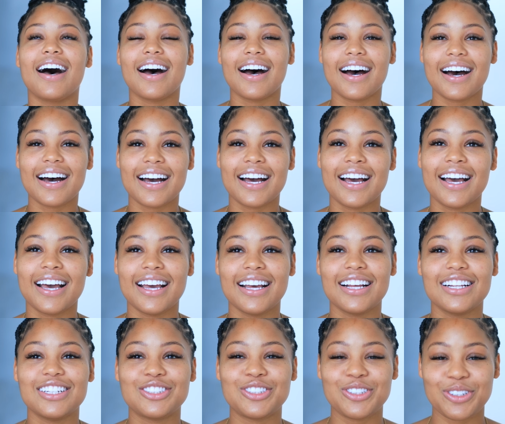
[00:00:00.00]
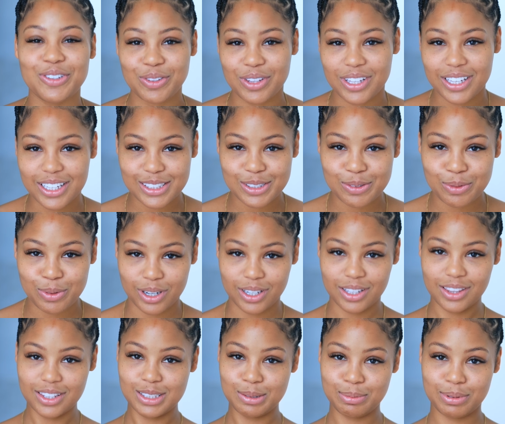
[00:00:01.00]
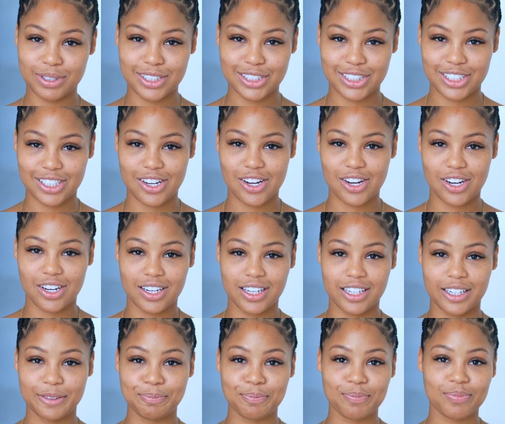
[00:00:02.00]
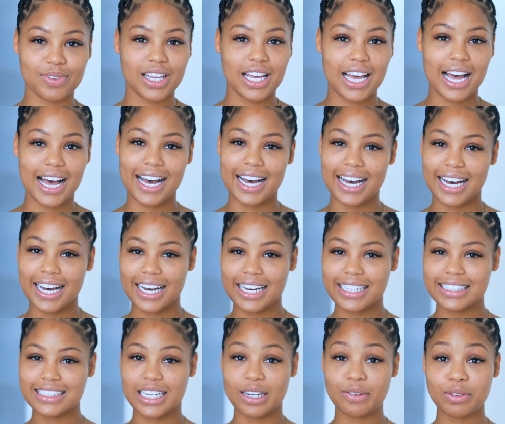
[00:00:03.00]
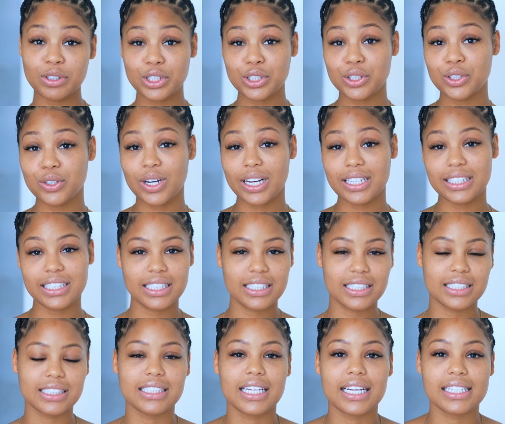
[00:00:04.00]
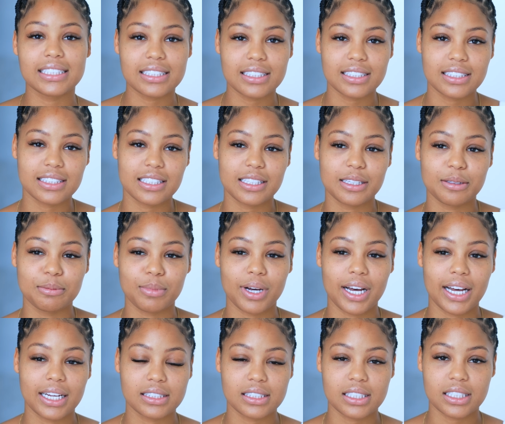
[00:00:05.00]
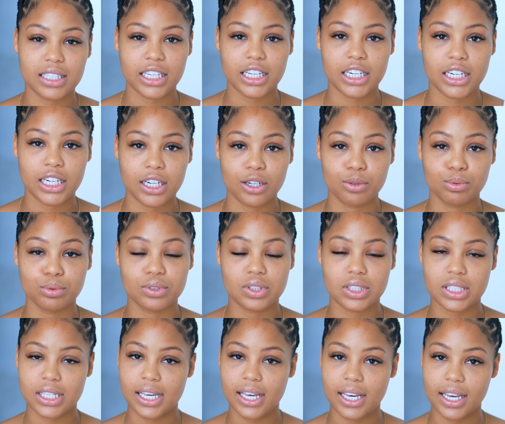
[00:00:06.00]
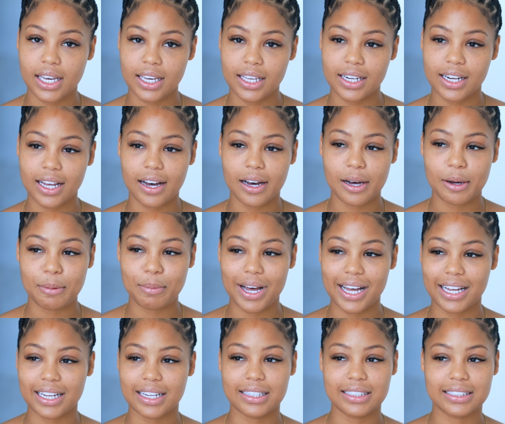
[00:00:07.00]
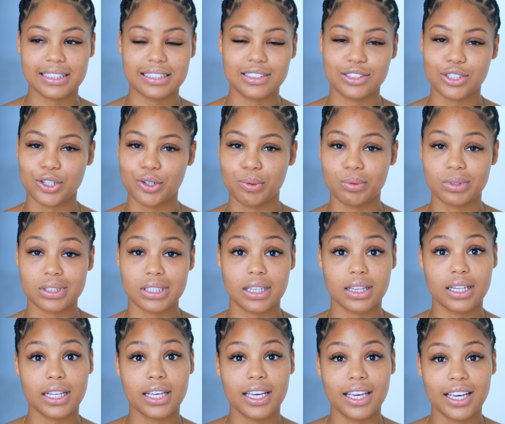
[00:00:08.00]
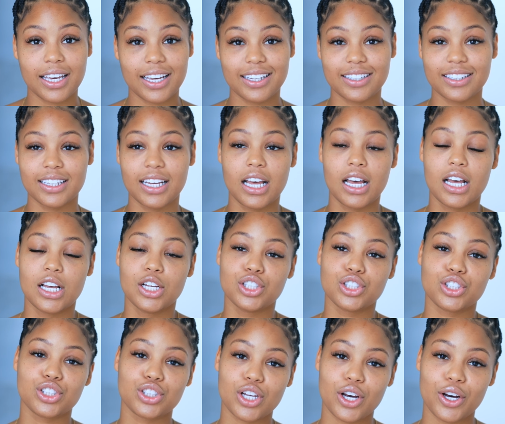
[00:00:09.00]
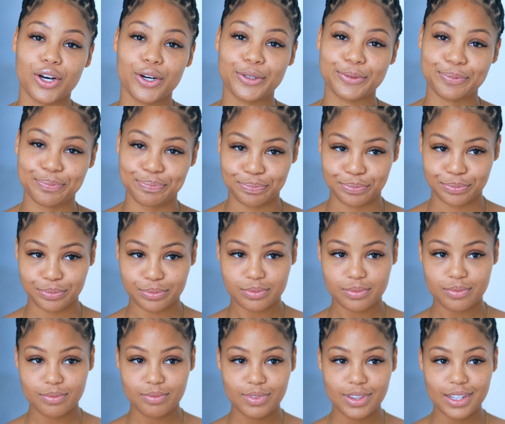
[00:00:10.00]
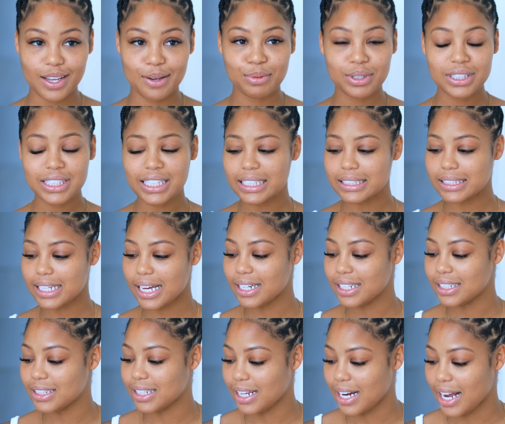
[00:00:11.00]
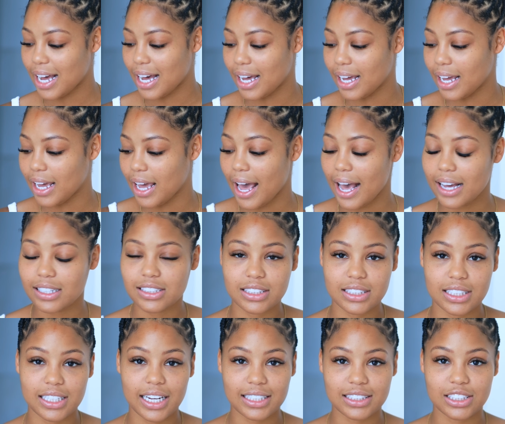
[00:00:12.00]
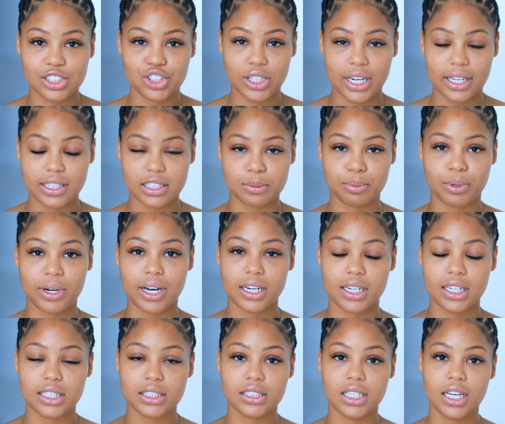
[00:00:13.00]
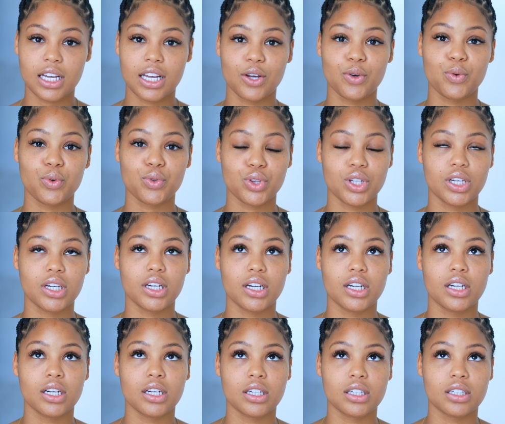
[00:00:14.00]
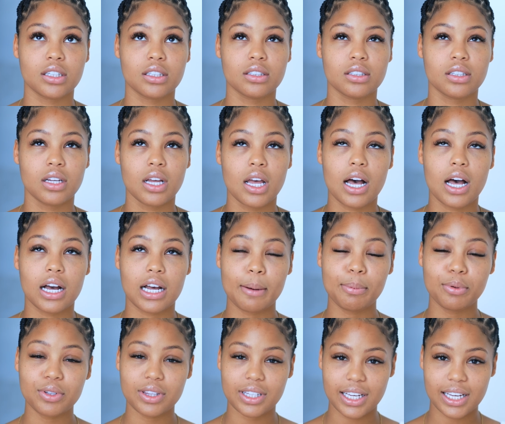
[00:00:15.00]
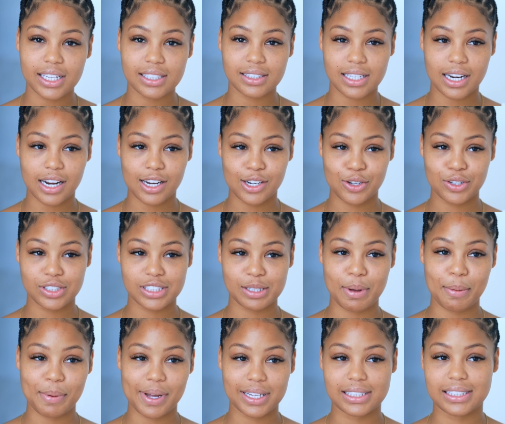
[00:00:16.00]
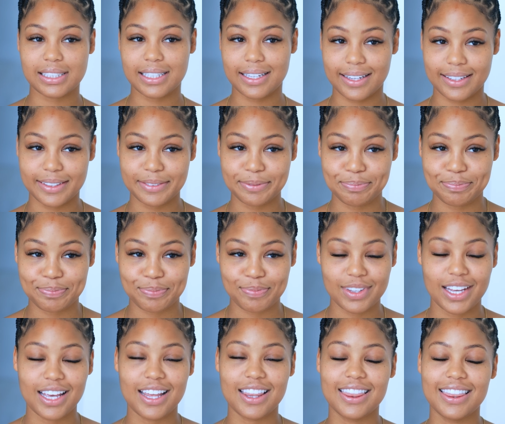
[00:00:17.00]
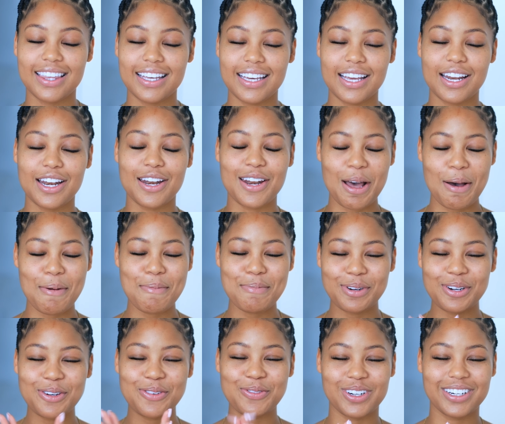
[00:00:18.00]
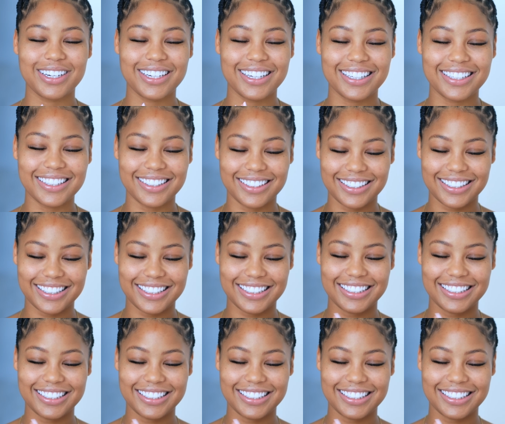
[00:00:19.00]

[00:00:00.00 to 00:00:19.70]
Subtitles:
I do think it's worth splurging on. I never knew I needed an essence in my skincare routine. I didn't know it was a thing. So I'm really excited that I actually got to try this product. The couple things that I noticed about my skin. The number one